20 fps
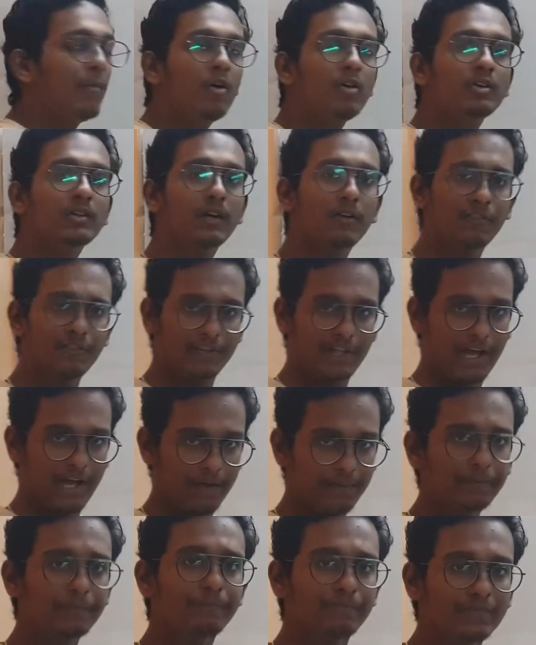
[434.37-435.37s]
amount of
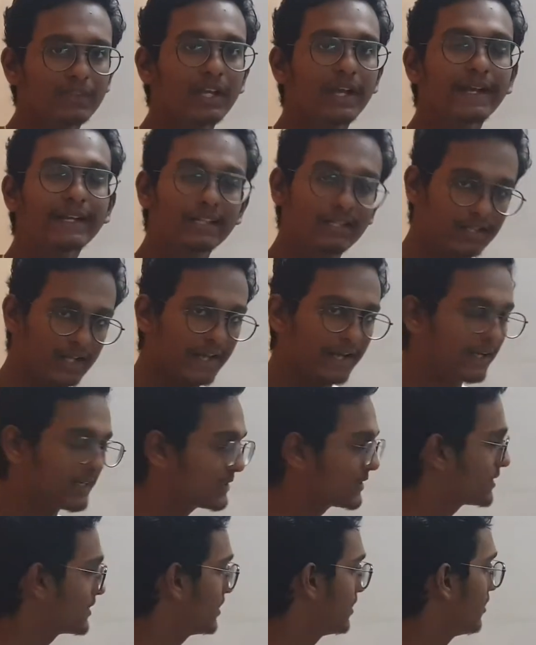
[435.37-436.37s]
time it
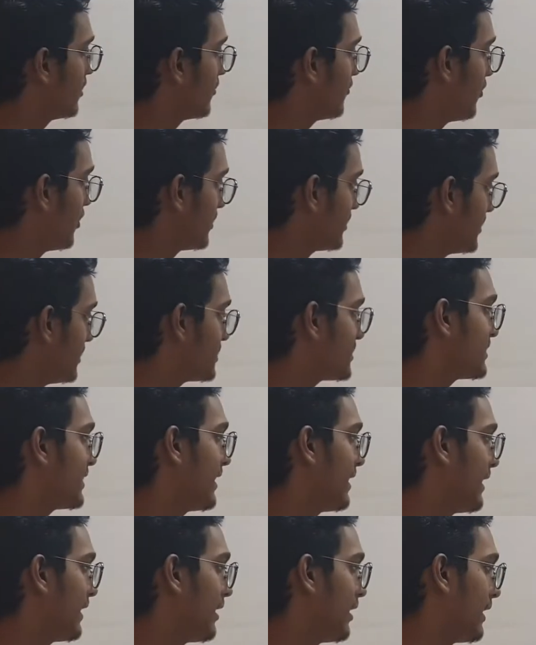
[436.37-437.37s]
takes for
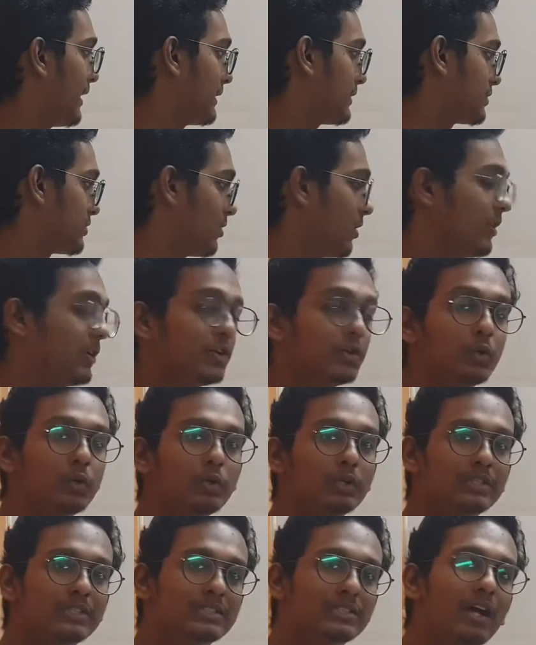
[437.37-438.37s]
this electron
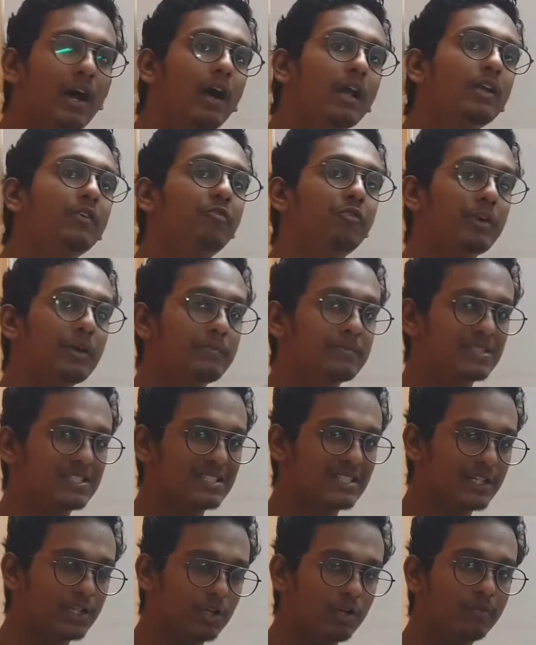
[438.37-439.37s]
to start from
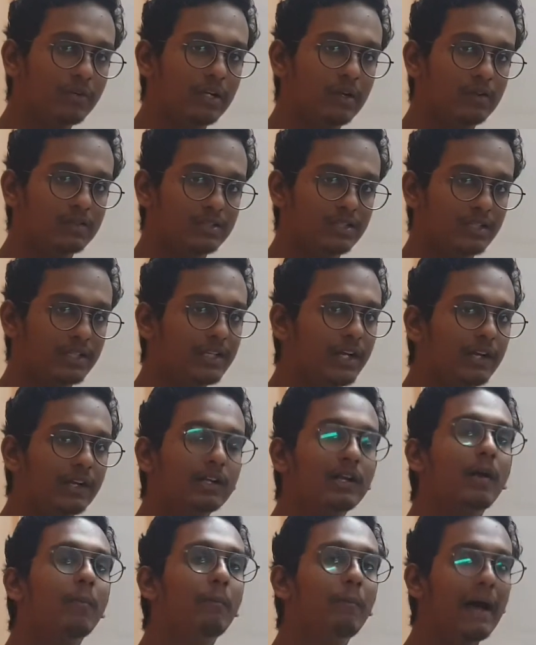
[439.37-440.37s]
zero velocity
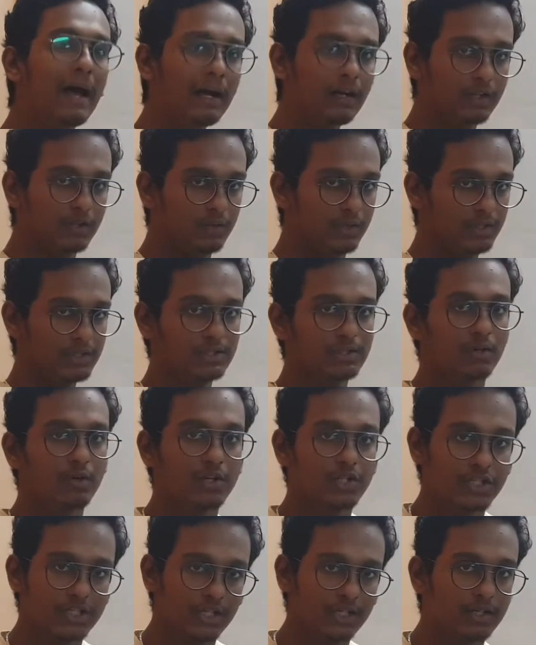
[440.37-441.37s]
and come back to its
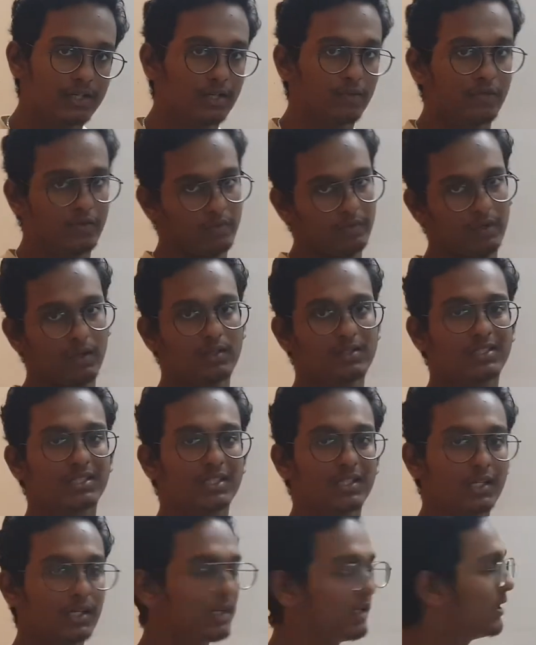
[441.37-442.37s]
original drift
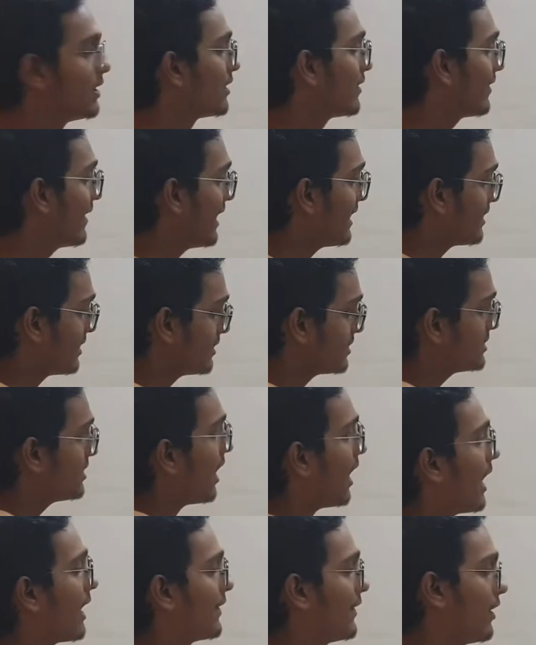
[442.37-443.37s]
velocity. That is the
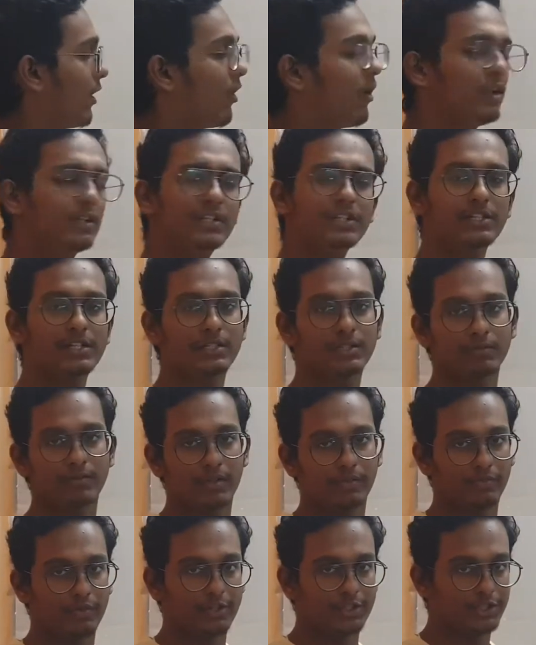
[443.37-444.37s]
other alternative
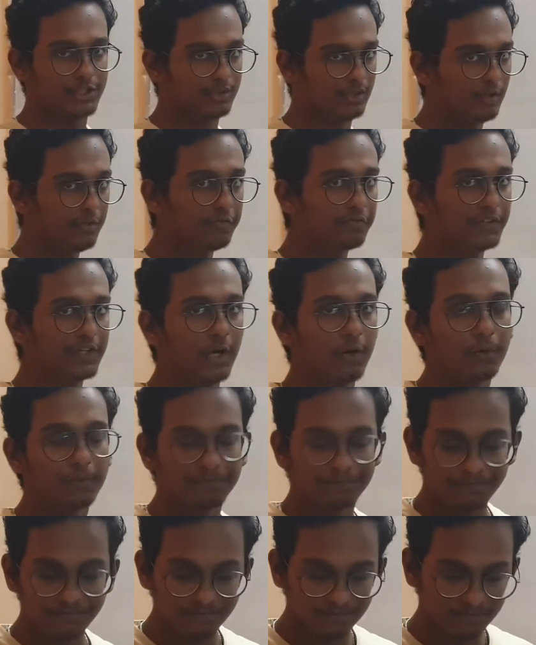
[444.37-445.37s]
definition of tau.